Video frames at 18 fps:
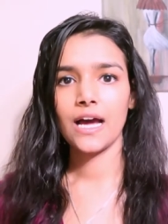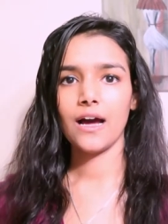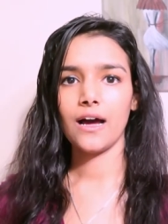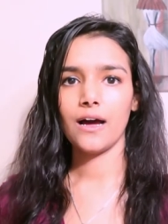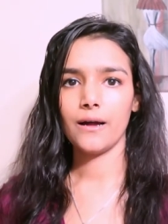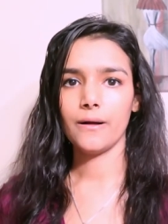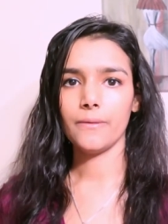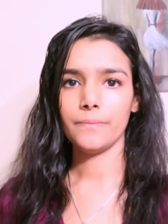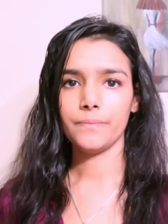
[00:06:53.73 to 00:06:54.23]

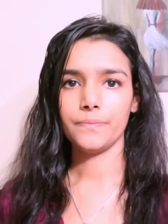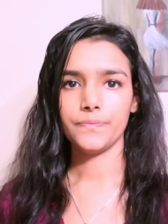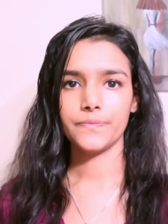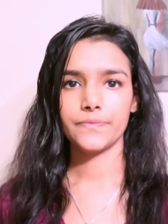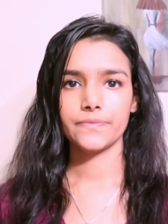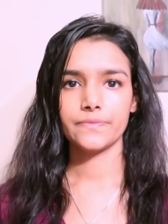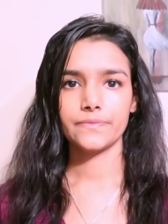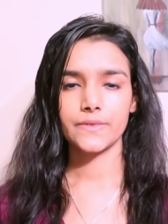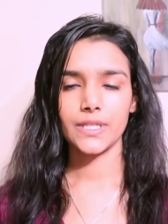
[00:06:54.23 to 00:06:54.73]
um,
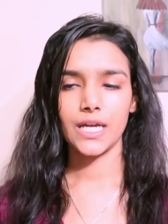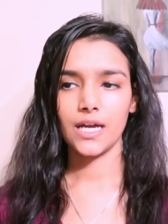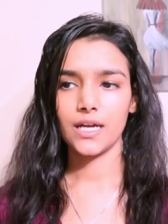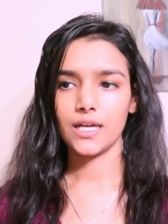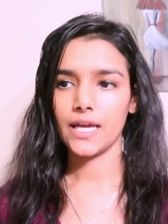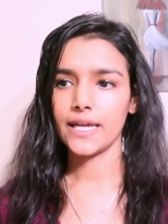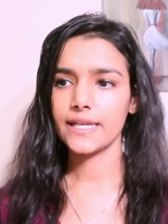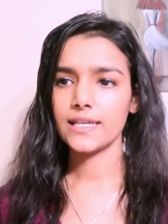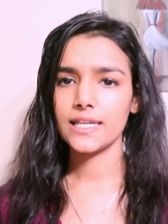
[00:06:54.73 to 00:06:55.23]

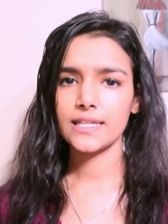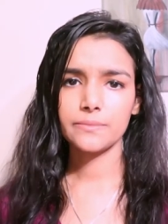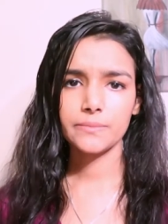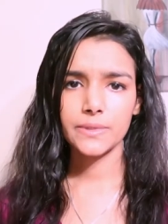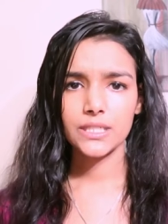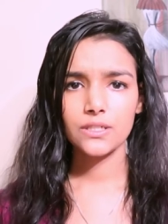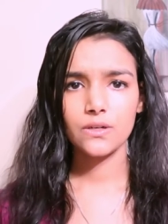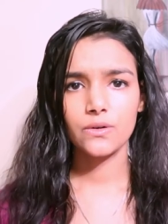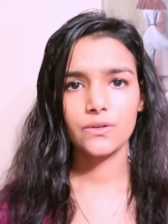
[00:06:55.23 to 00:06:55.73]
uh, and let
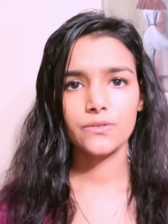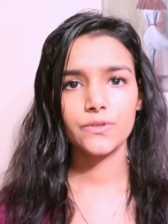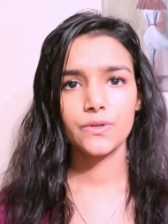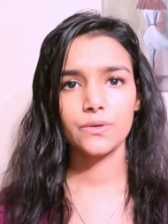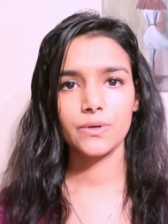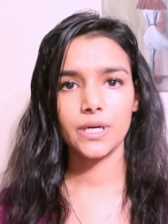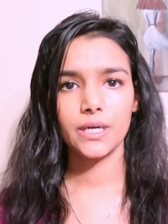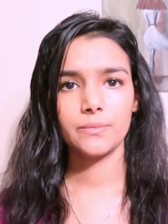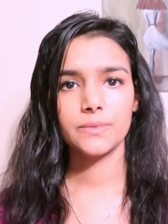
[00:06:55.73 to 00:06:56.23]
me know if
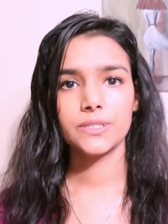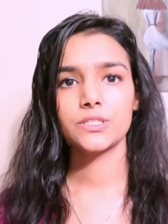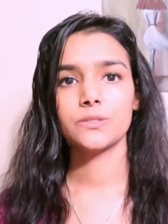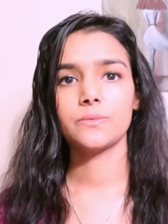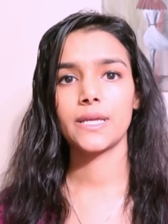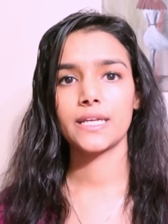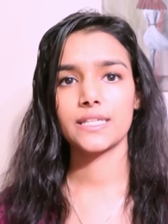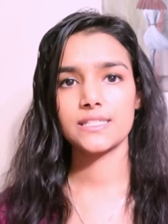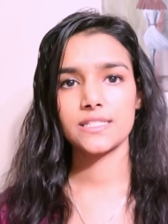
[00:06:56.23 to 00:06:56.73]
you want me to
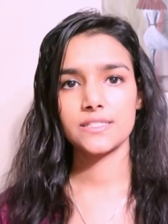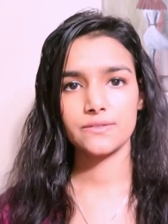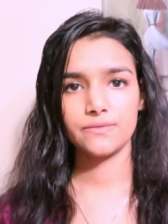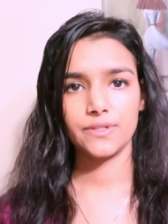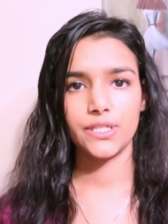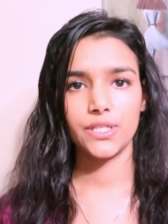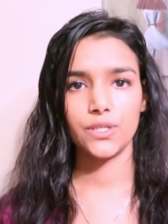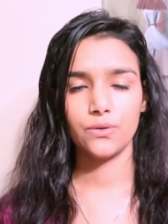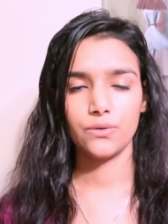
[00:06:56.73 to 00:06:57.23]
make this
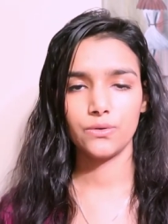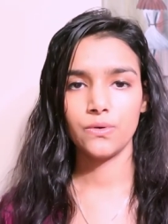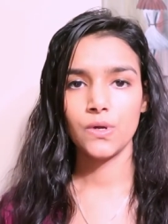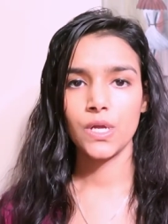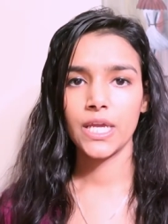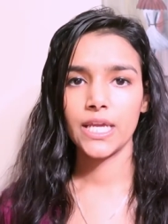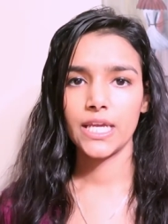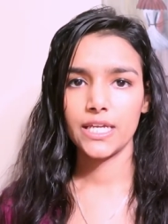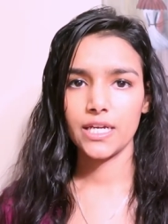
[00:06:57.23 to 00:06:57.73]
video
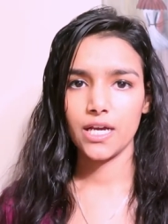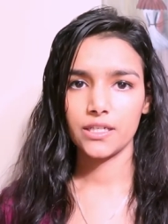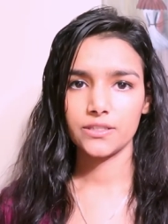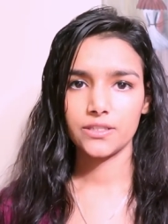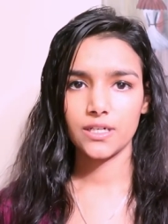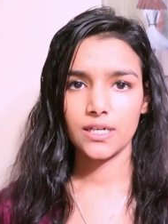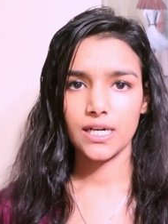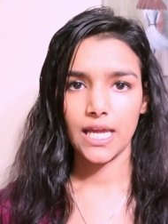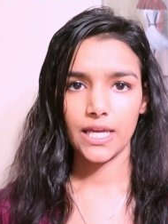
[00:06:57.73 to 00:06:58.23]
in
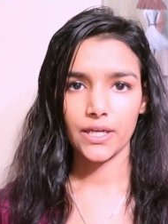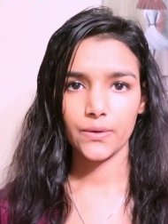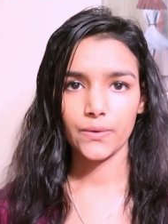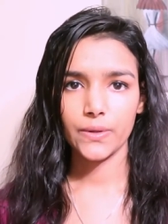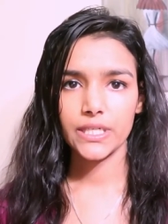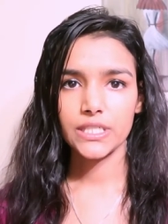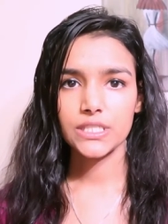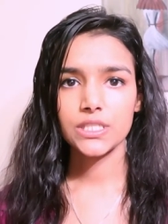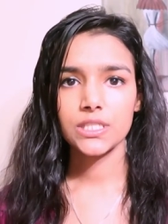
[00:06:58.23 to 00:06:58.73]
other
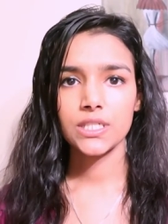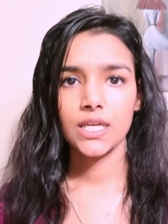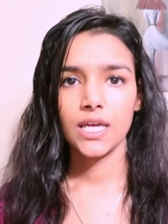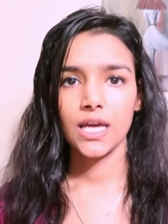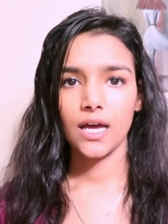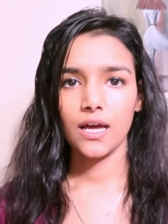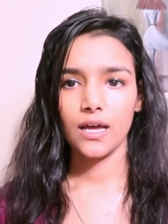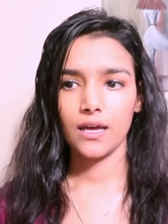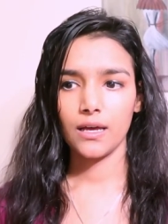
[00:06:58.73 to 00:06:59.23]
language
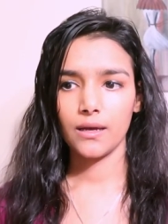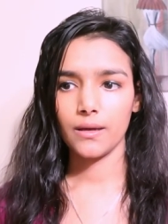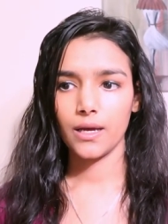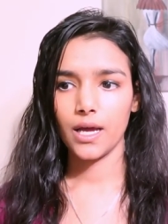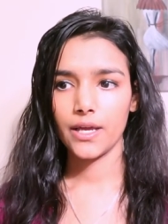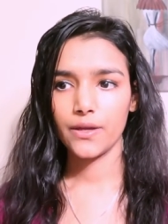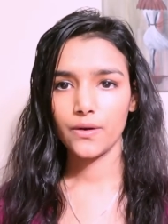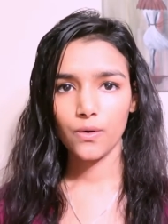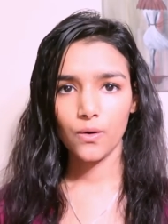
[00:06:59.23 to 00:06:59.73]
uh,
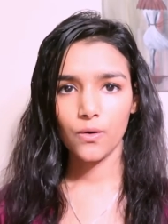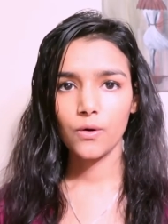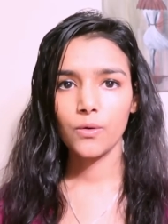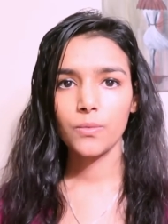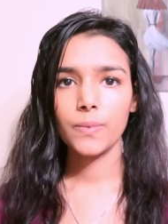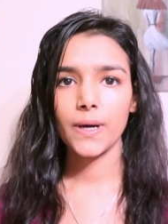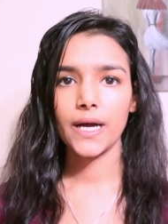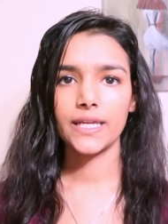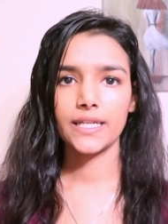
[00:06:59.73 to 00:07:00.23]
I
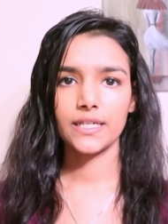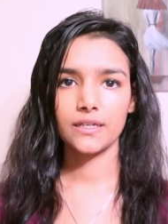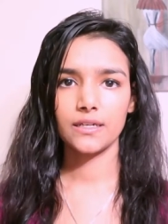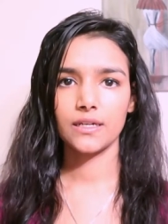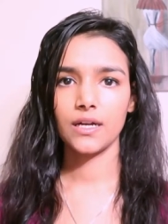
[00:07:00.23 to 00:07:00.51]
hope I